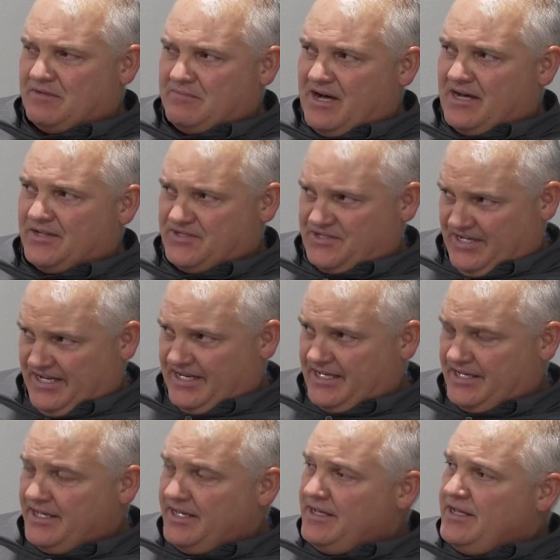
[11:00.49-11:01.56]
amount of zinc
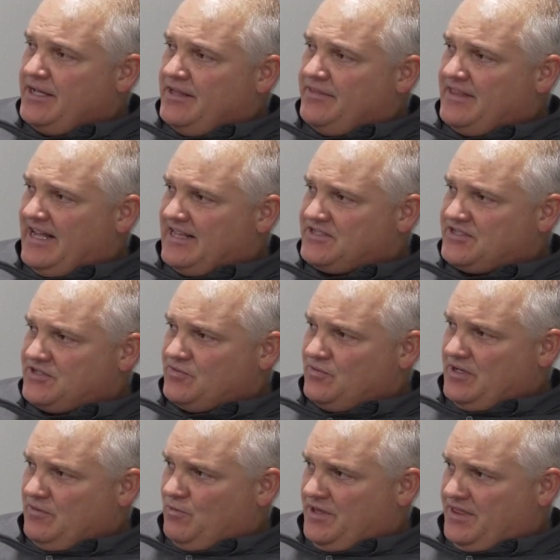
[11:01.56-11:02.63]
that's
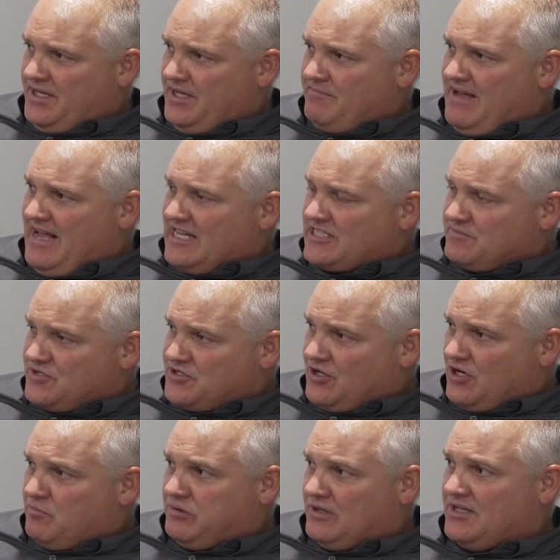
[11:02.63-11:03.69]
within Maximum
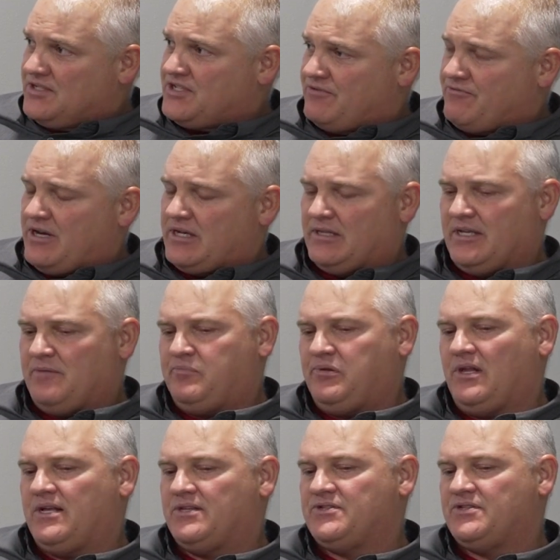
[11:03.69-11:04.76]
Star Plus and Red Elite
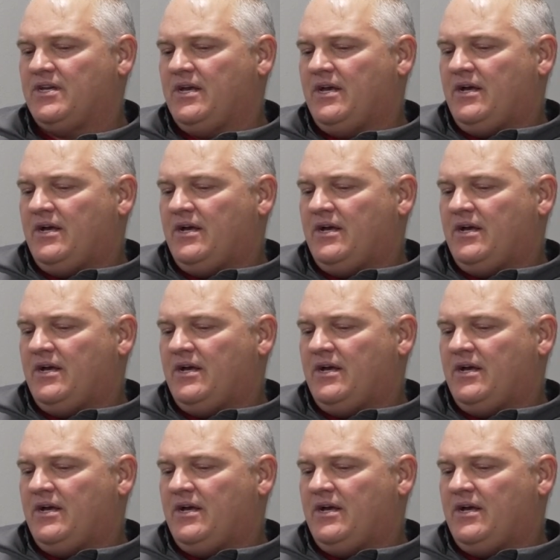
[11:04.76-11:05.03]
Plus.